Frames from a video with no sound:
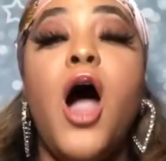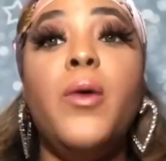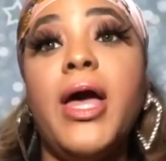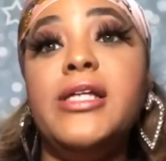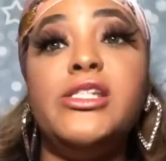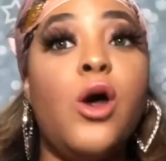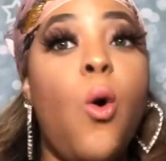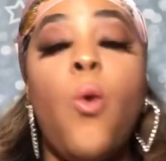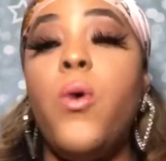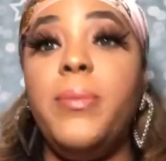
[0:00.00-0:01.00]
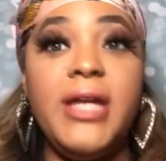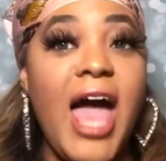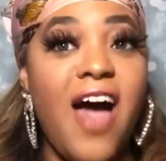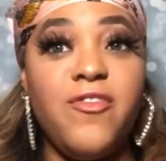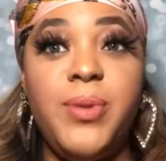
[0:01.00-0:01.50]
Okay, so women
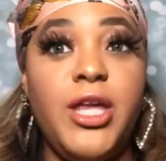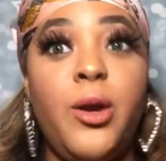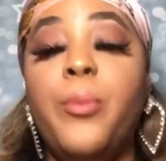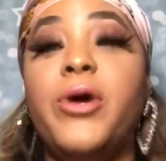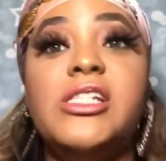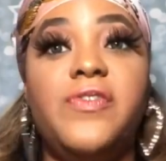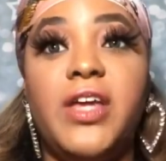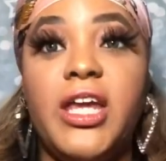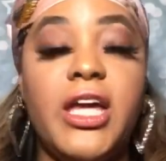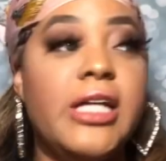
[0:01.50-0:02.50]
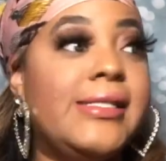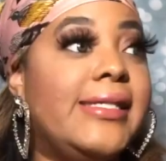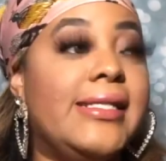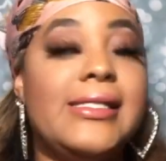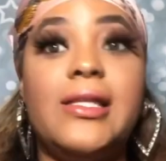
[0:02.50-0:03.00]
have been breastfeeding
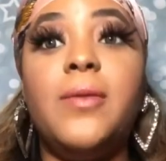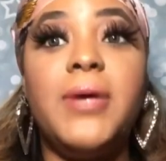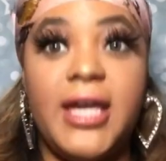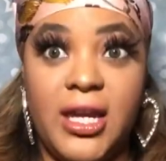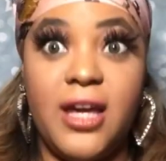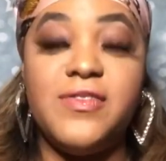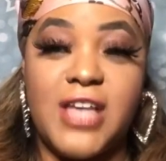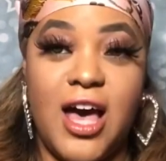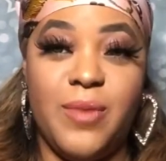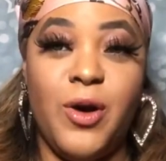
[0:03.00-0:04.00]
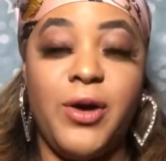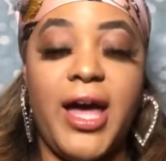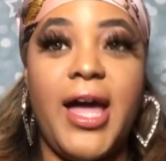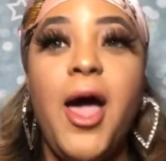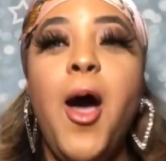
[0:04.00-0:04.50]
since the beginning of time,
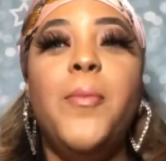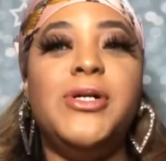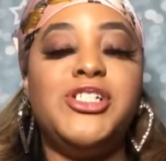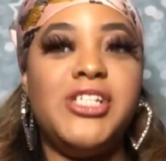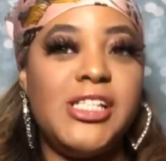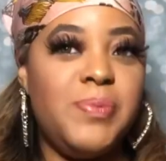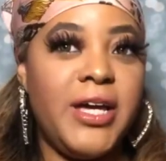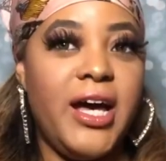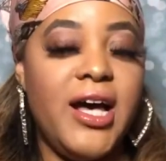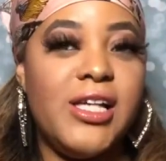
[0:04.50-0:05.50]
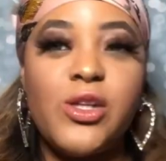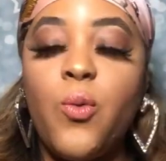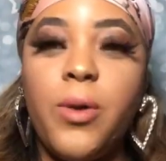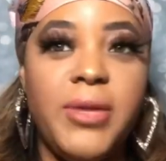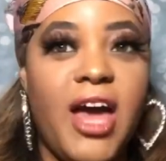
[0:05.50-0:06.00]
okay? But just because
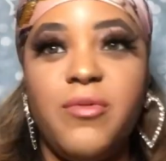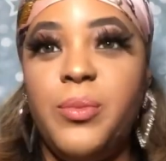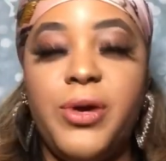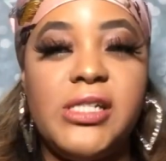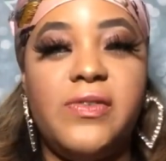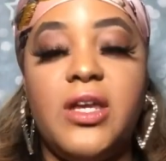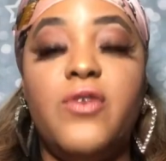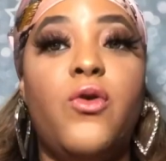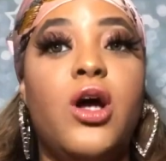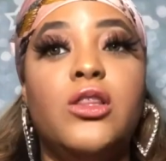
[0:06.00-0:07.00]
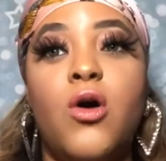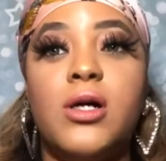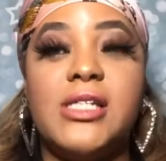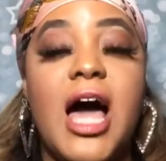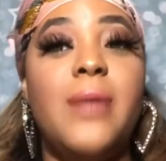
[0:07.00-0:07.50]
women have been breastfeeding for a
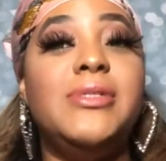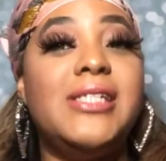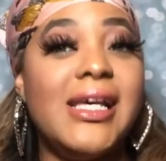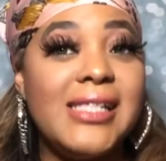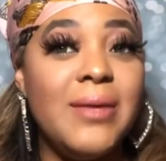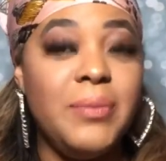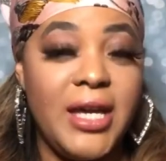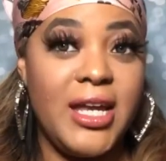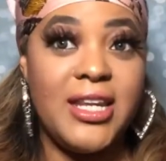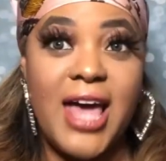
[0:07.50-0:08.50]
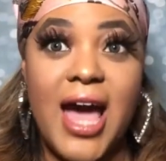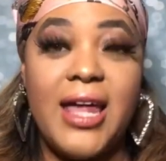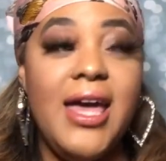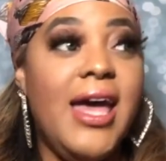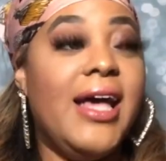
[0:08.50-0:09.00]
long time doesn't mean
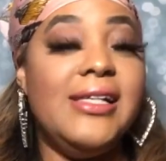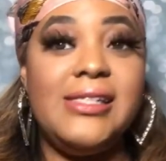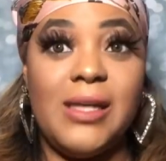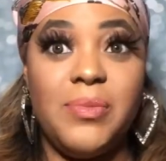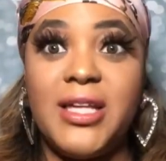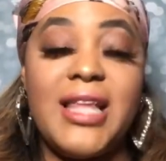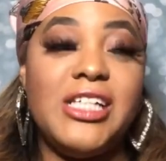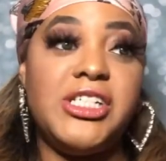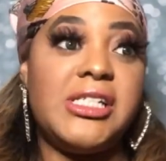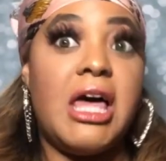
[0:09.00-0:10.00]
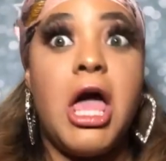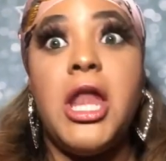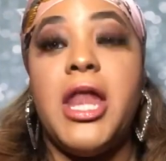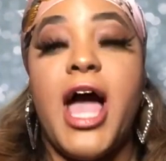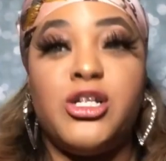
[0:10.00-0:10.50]
that it's something that just
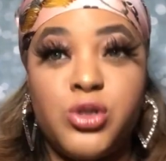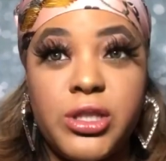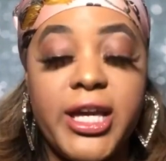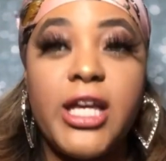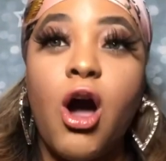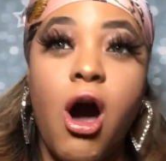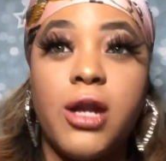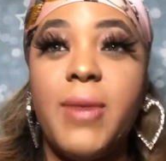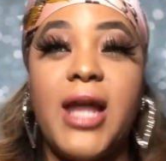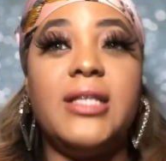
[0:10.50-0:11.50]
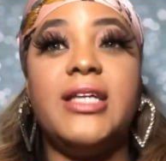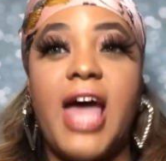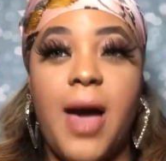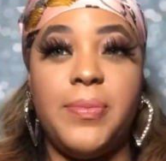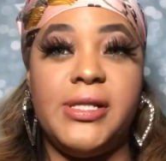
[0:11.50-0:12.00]
naturally and automatically
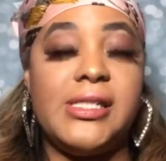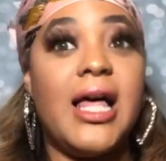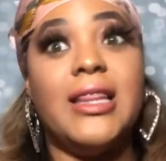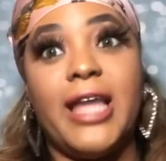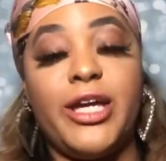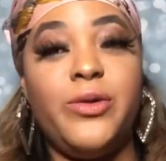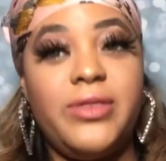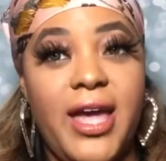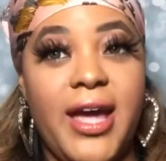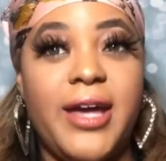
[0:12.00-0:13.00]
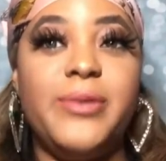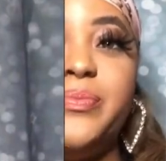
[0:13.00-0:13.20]
happens like you think.